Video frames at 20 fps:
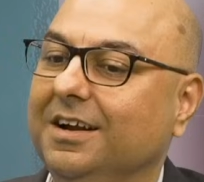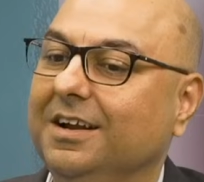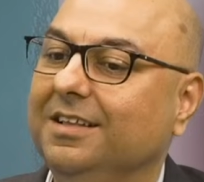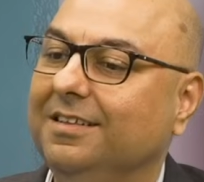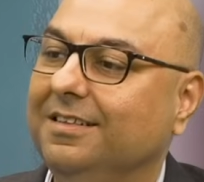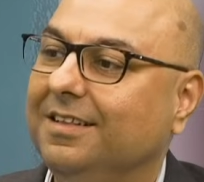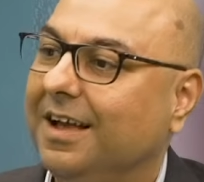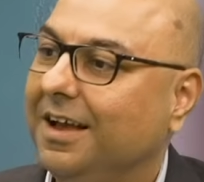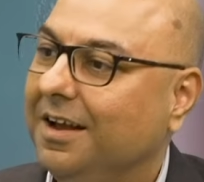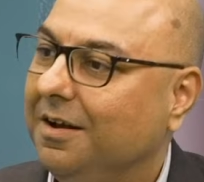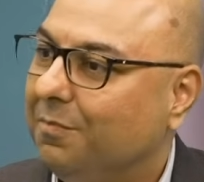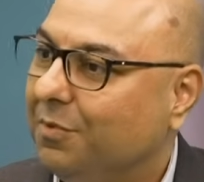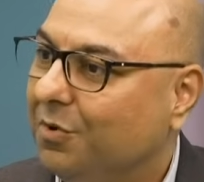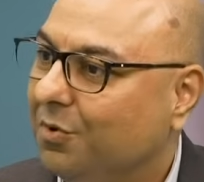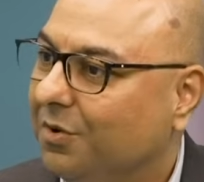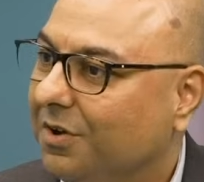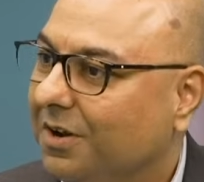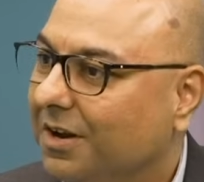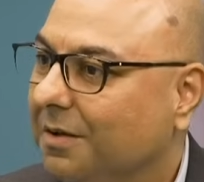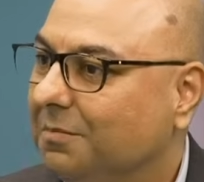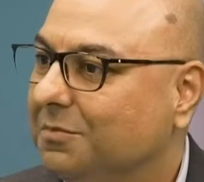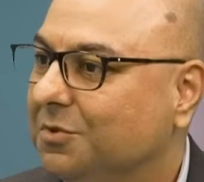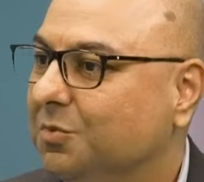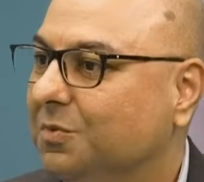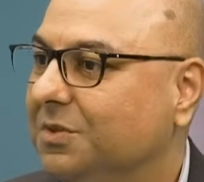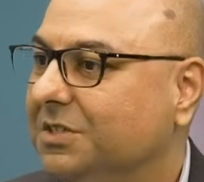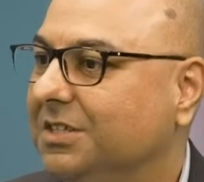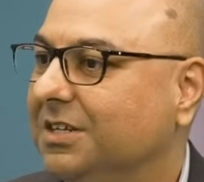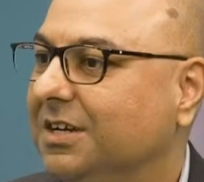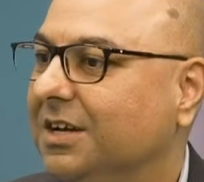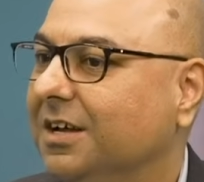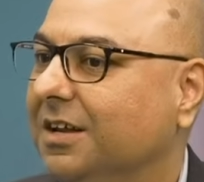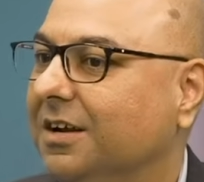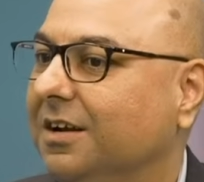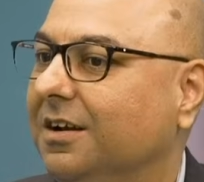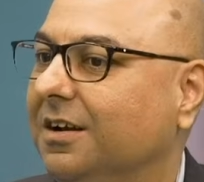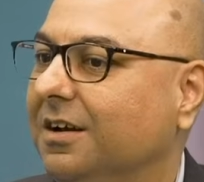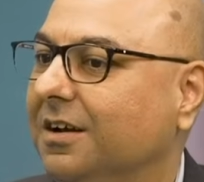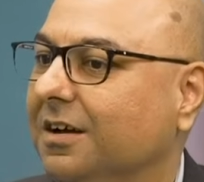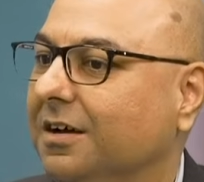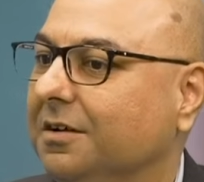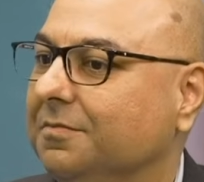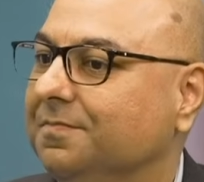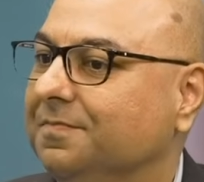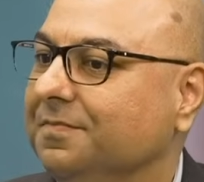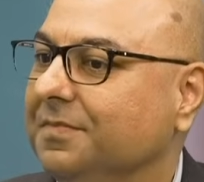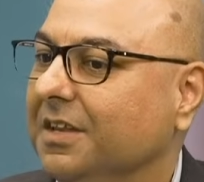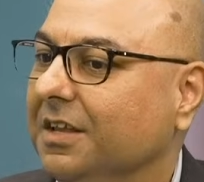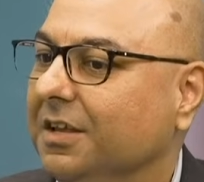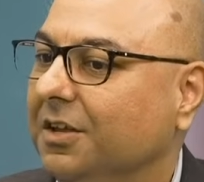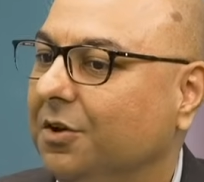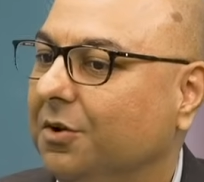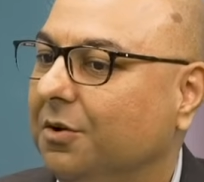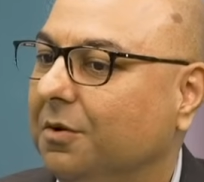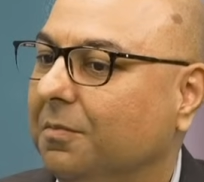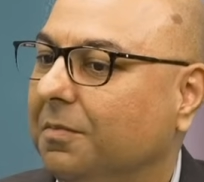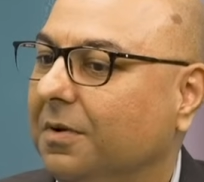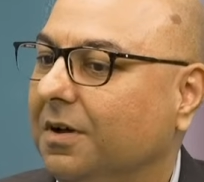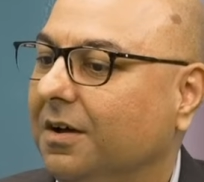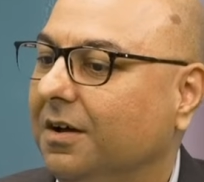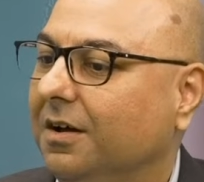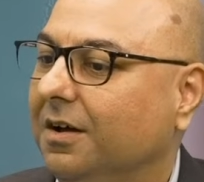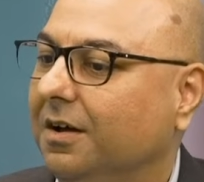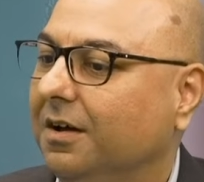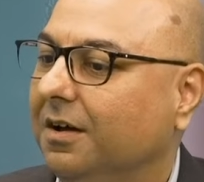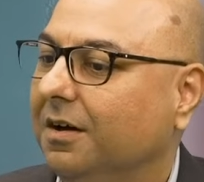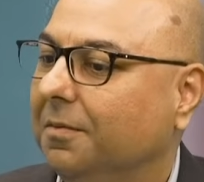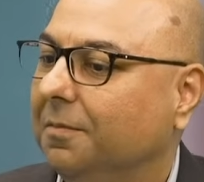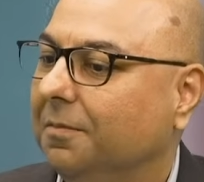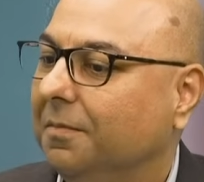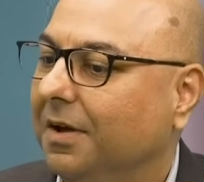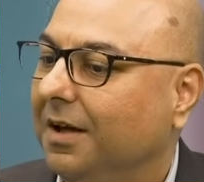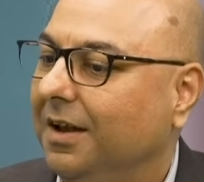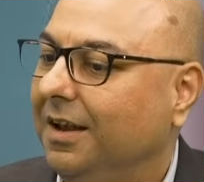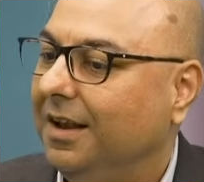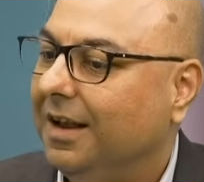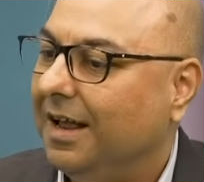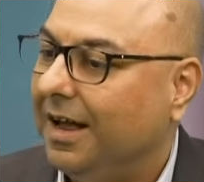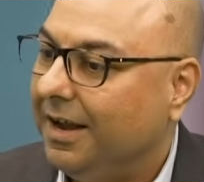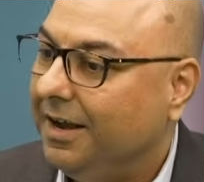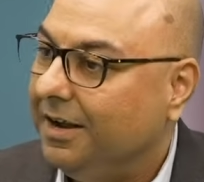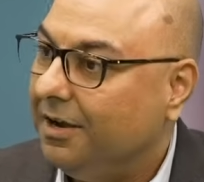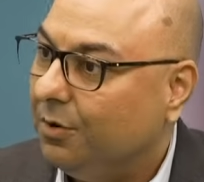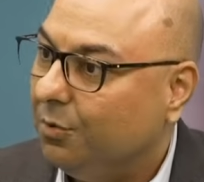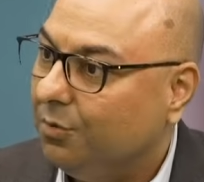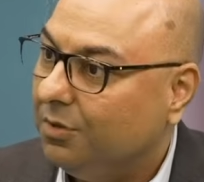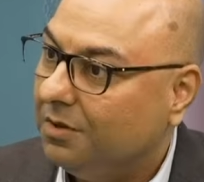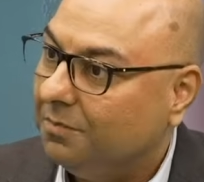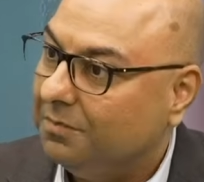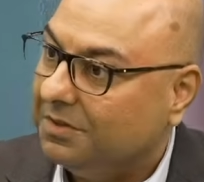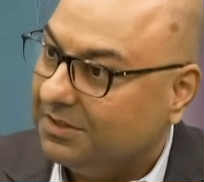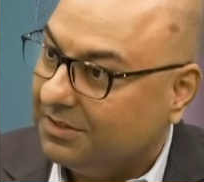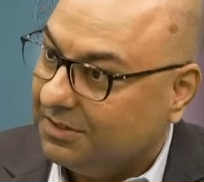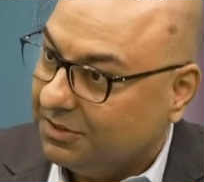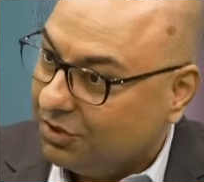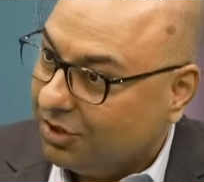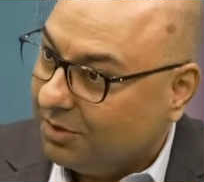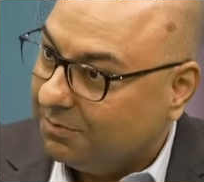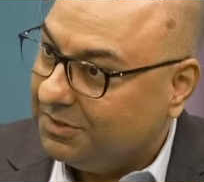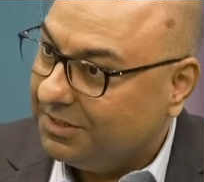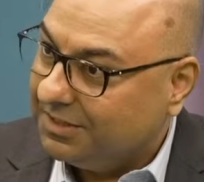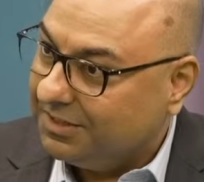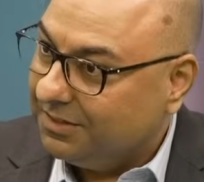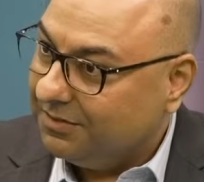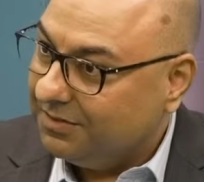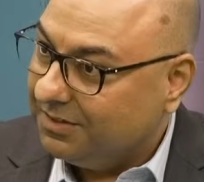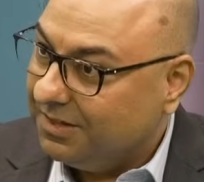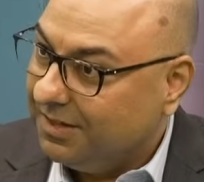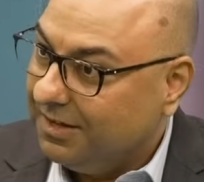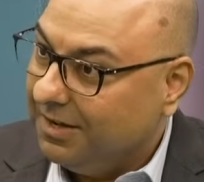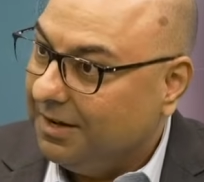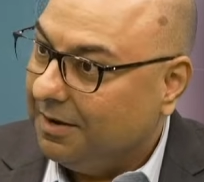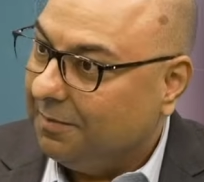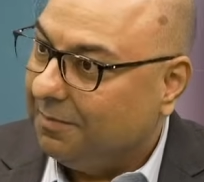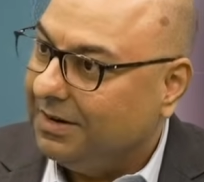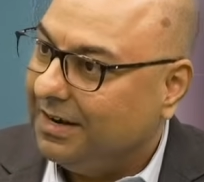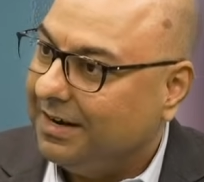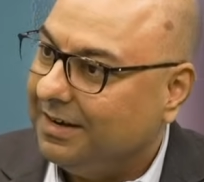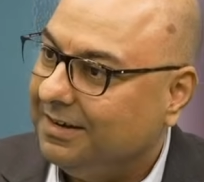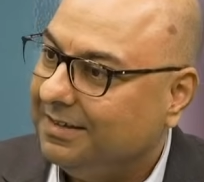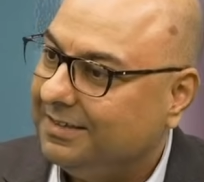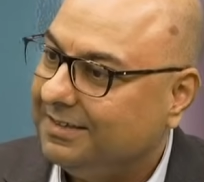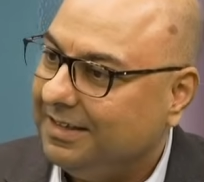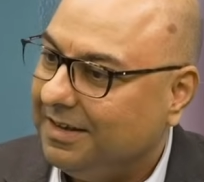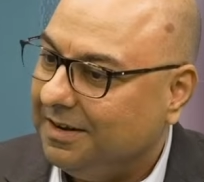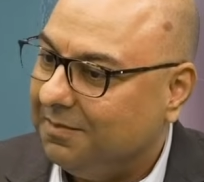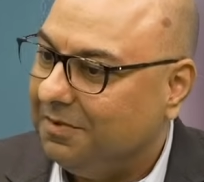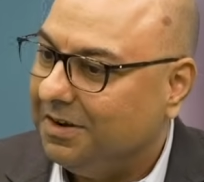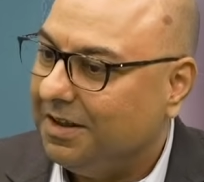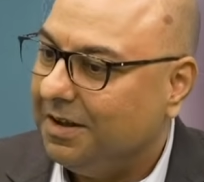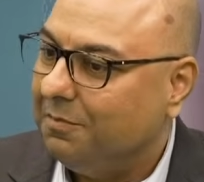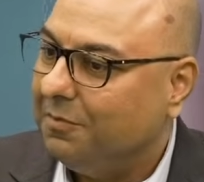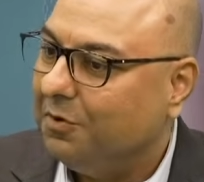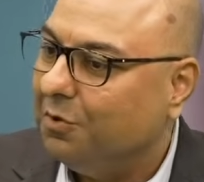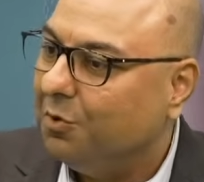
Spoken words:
design programs which are aligned to the business objectives, but at the same time